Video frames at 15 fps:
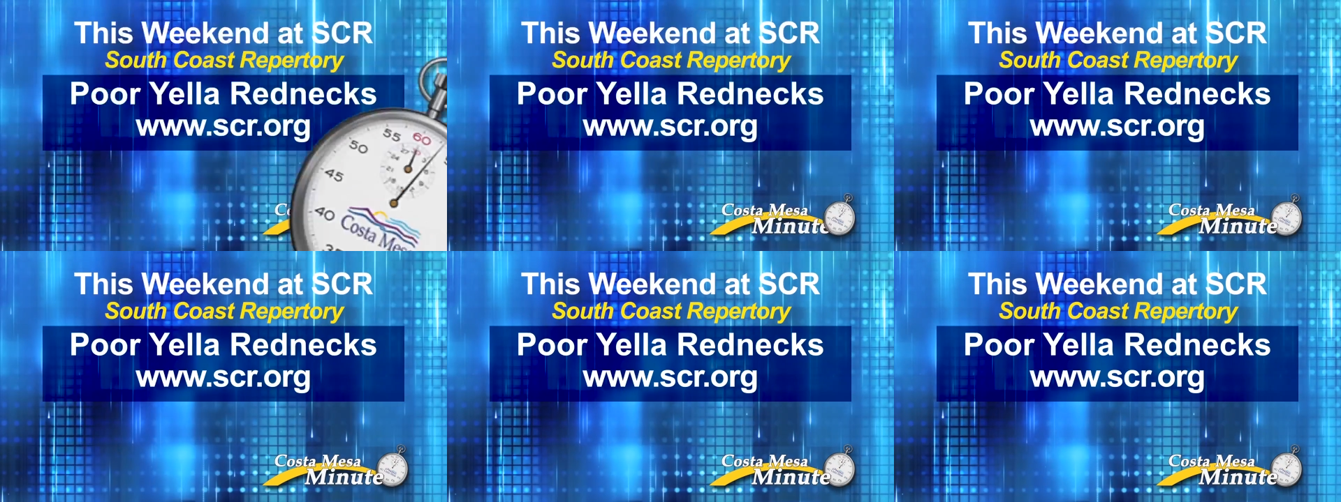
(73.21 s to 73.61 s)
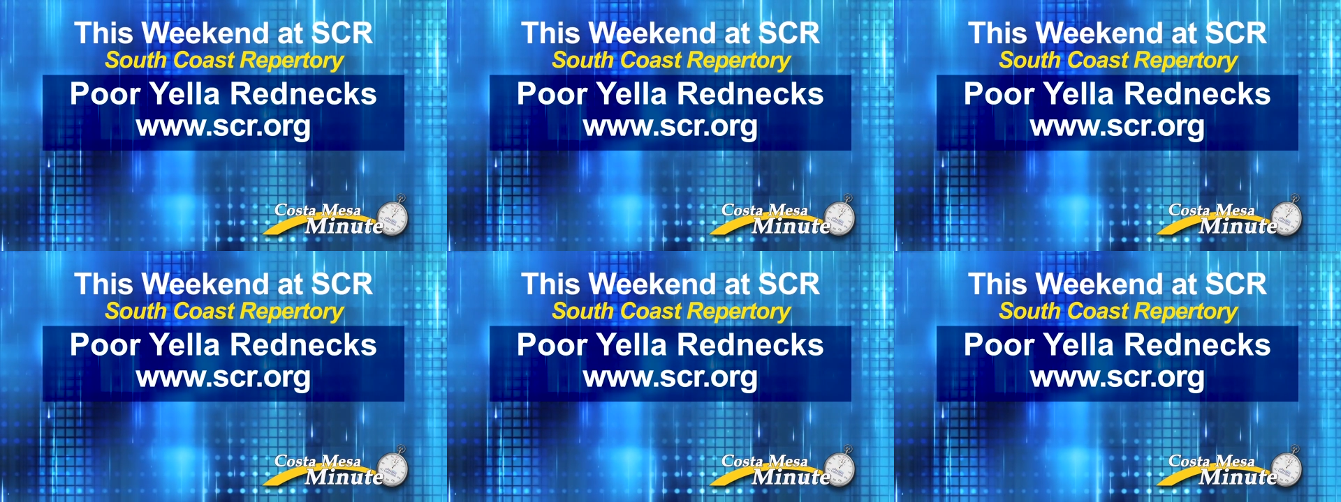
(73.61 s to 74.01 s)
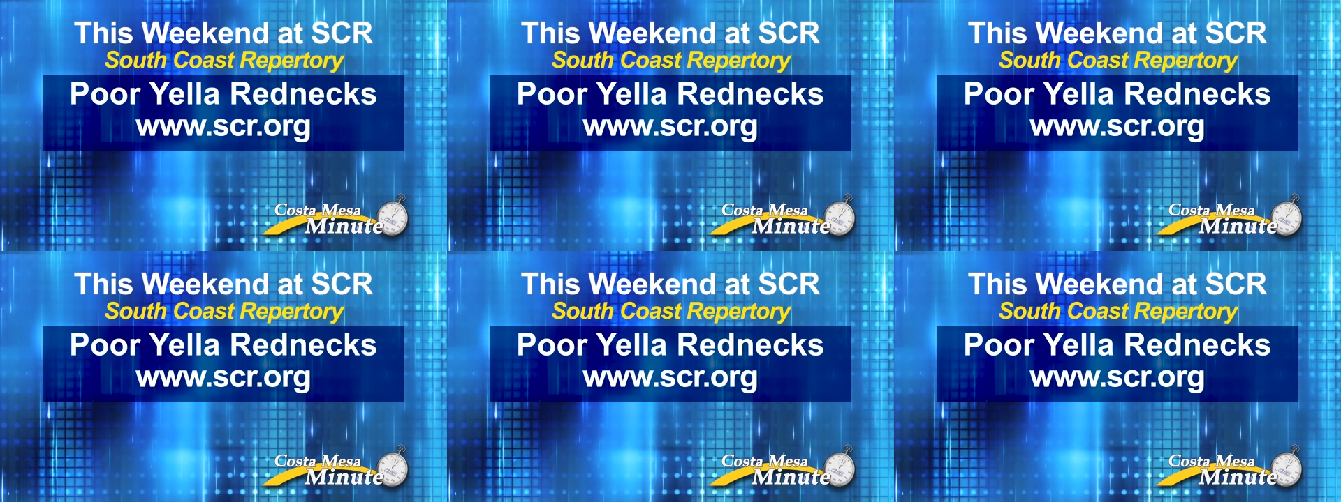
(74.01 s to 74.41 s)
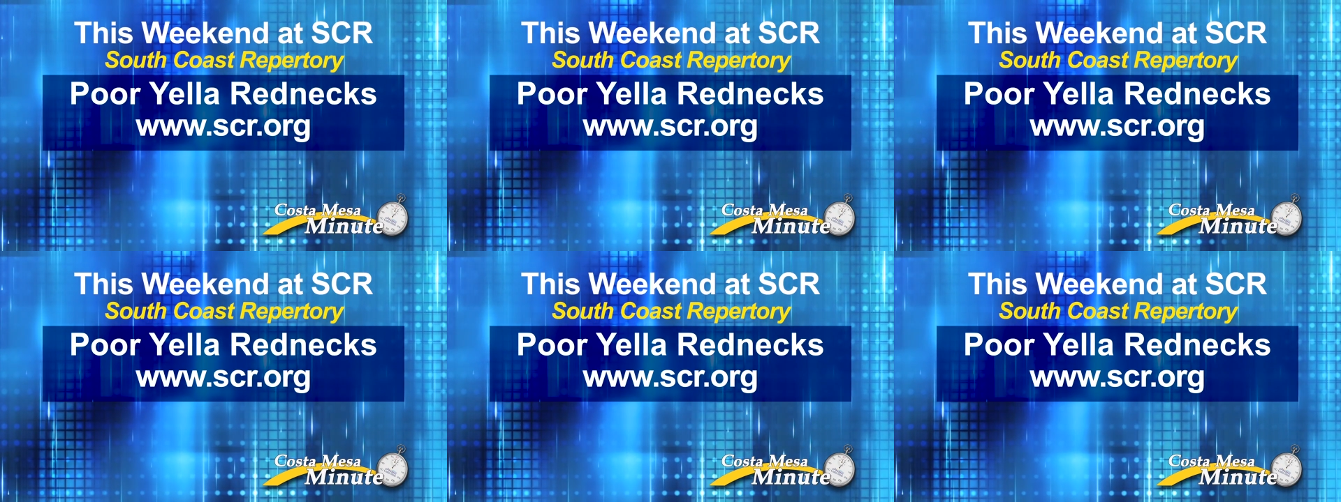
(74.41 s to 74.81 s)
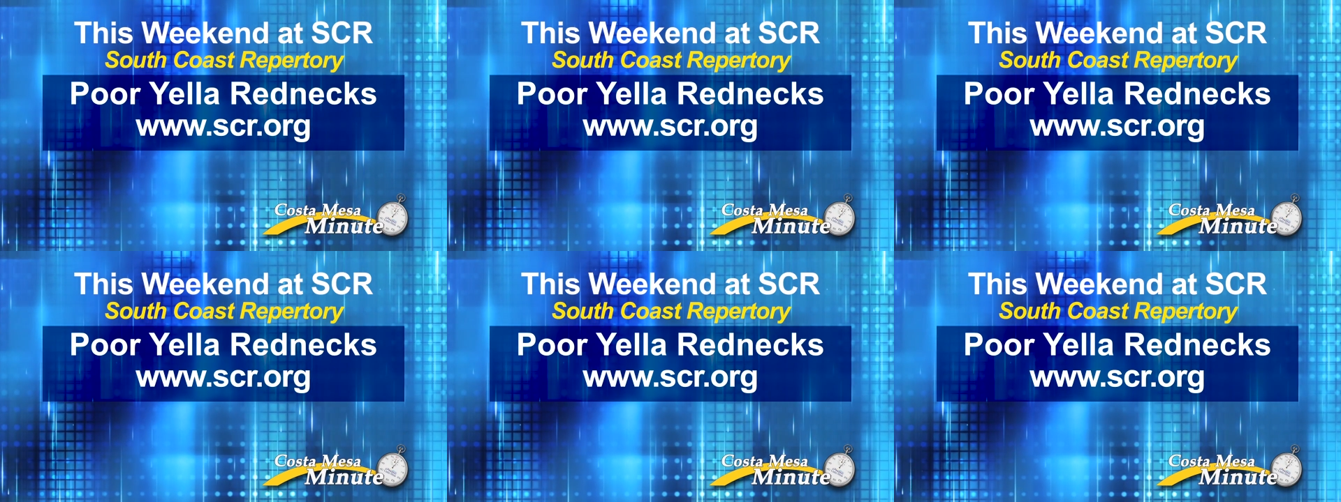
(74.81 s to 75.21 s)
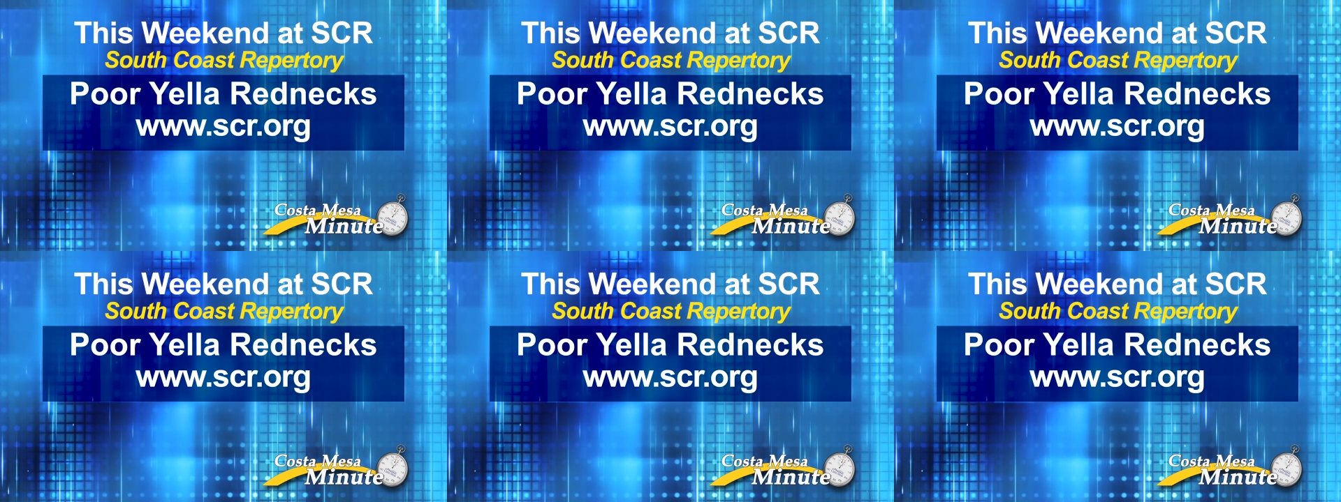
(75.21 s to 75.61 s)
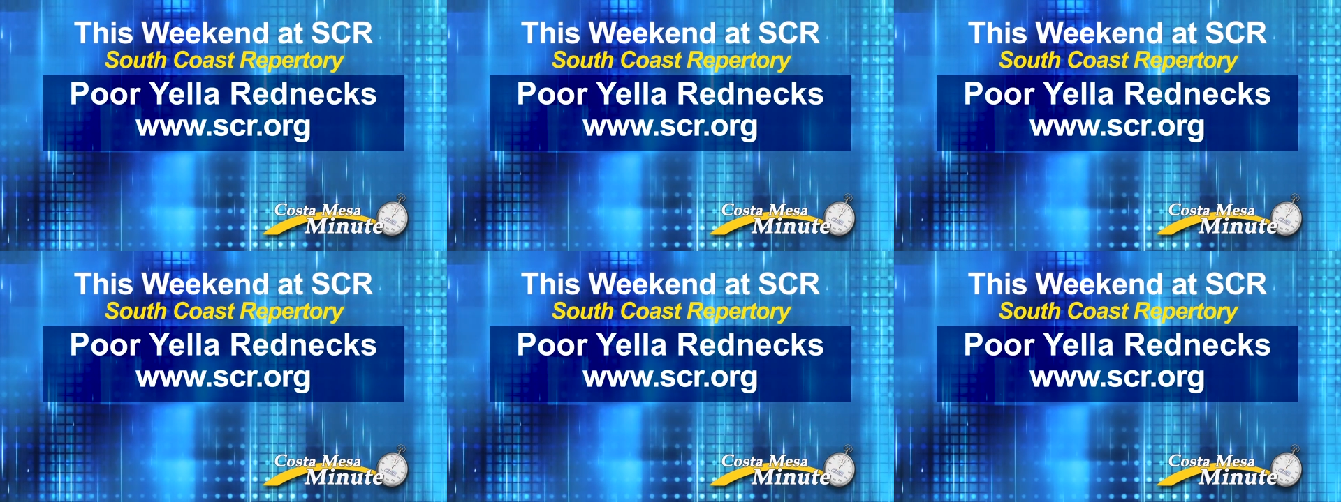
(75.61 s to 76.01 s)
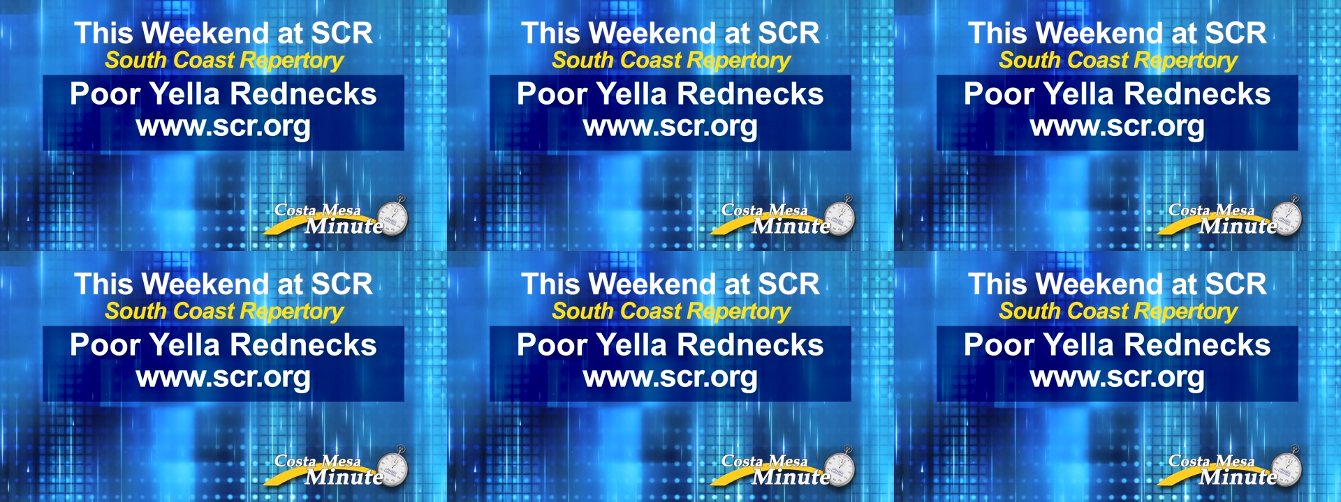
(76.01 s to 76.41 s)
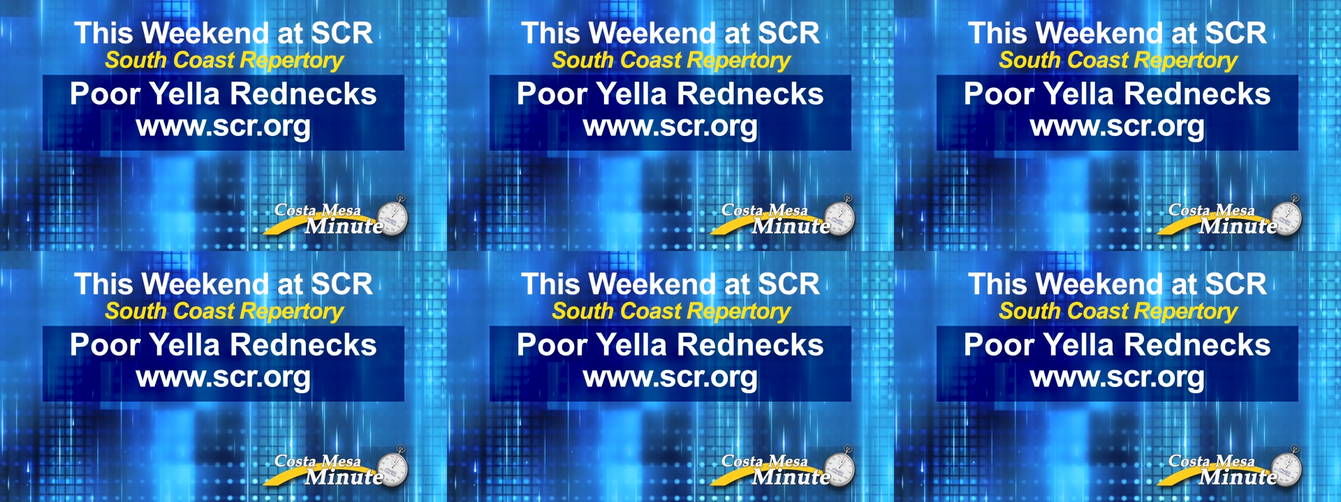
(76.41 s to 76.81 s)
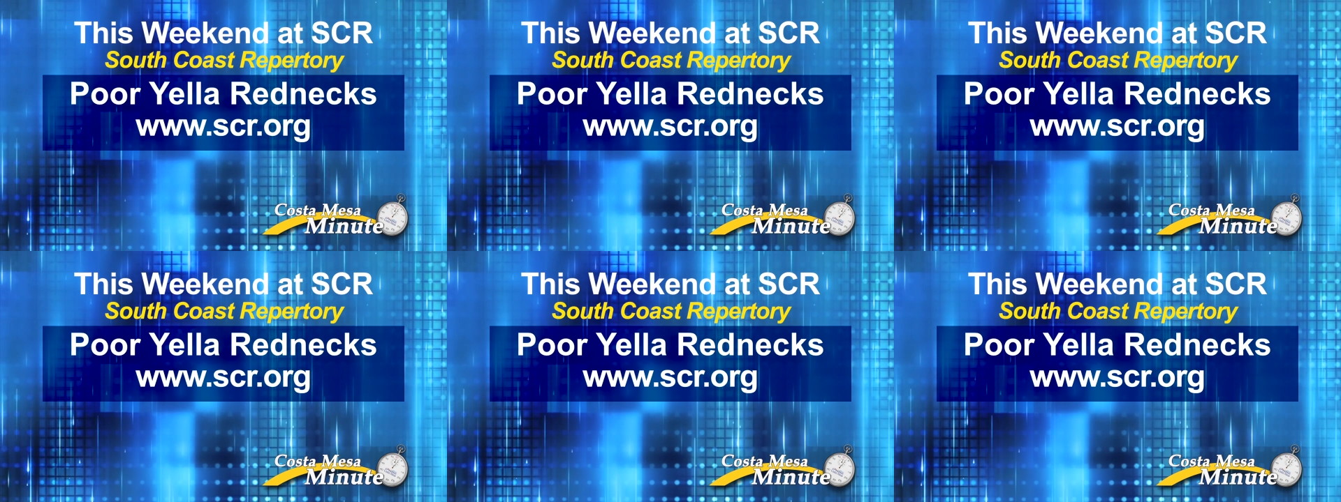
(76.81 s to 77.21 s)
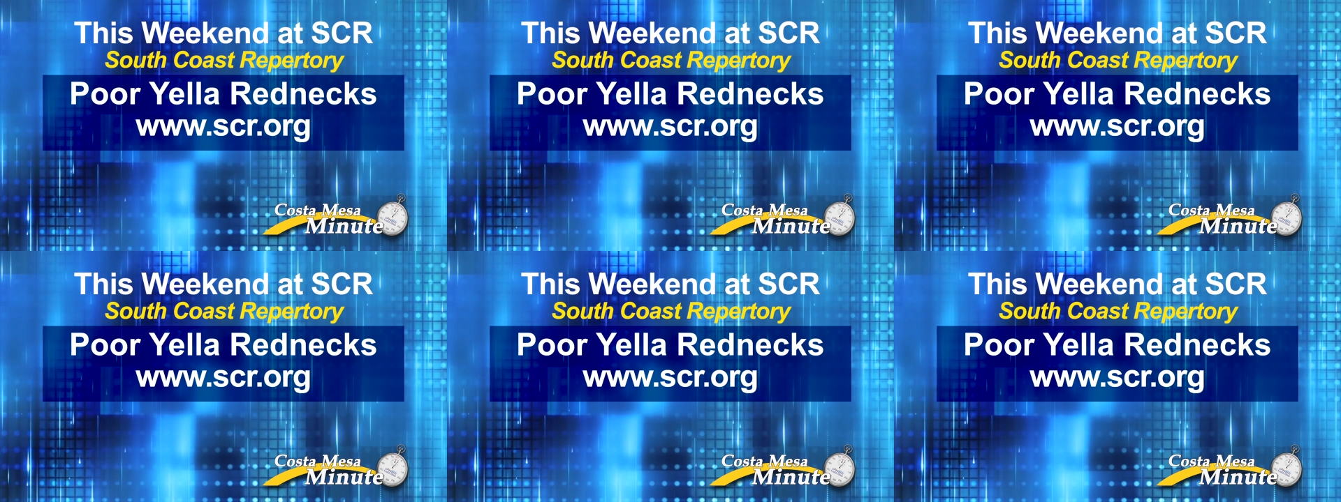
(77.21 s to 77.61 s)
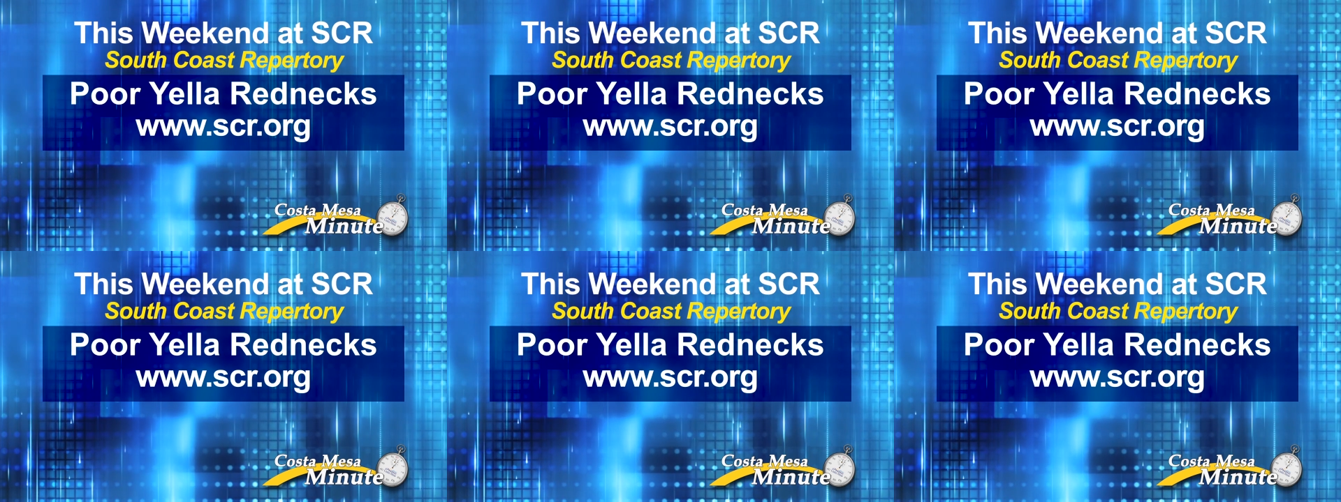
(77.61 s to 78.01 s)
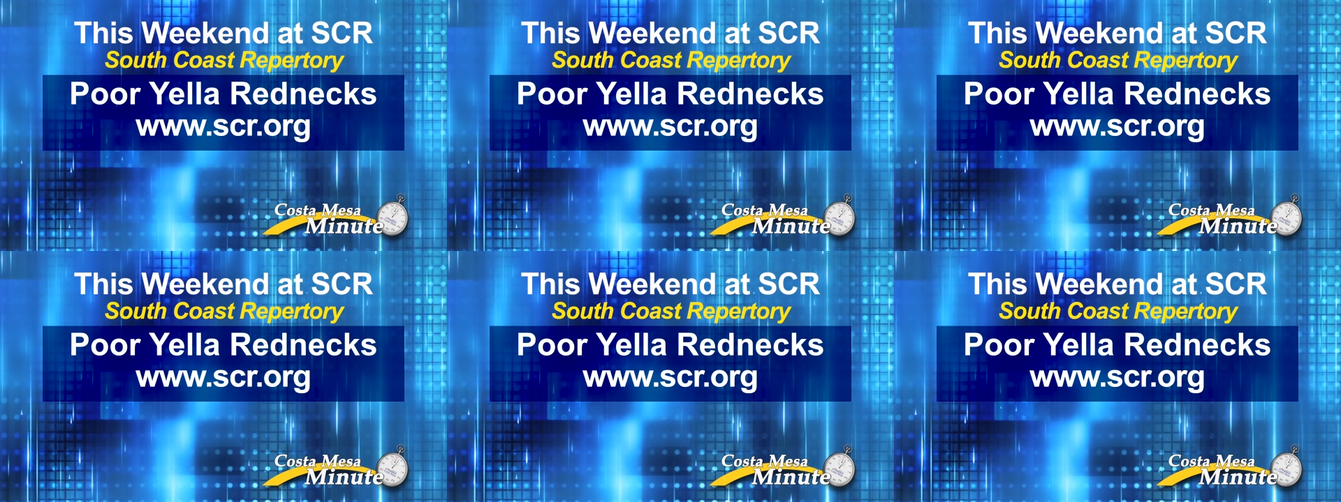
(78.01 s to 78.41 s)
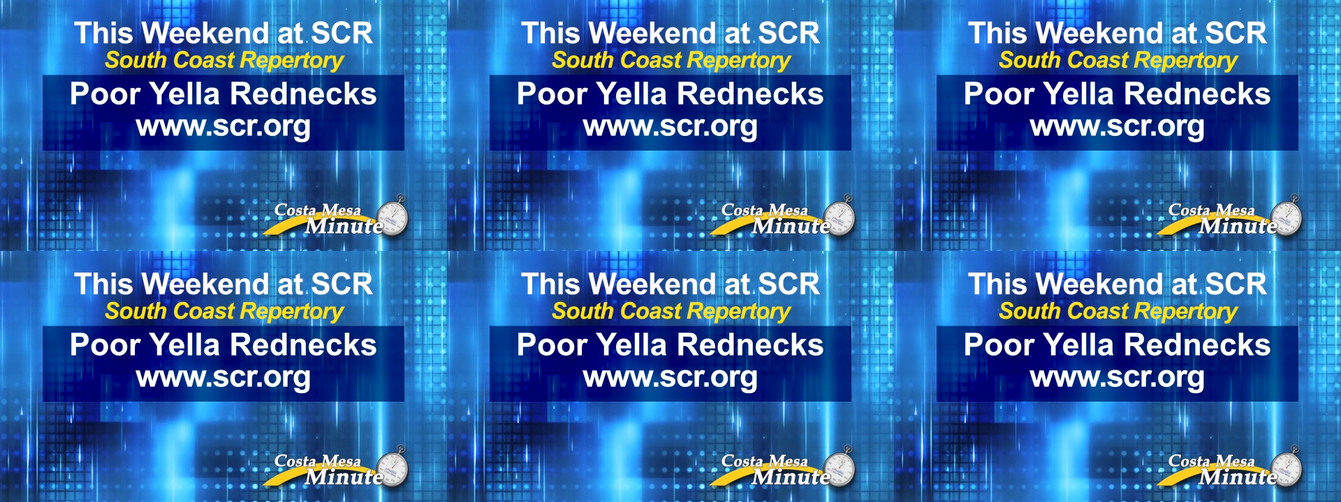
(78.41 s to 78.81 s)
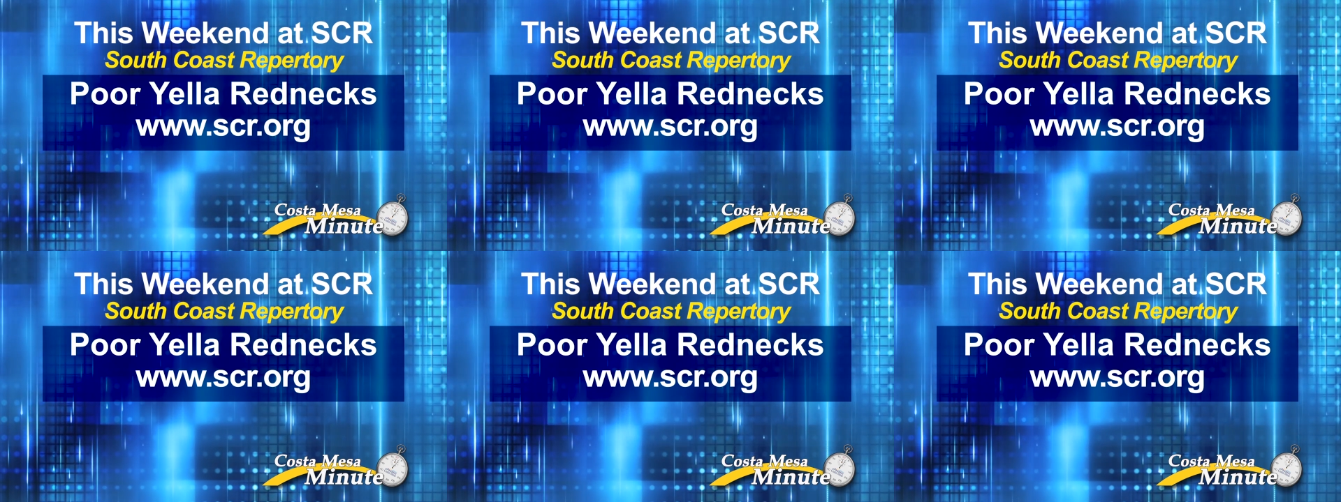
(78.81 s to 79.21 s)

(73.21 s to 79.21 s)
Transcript: Nobody's mouth can be seen.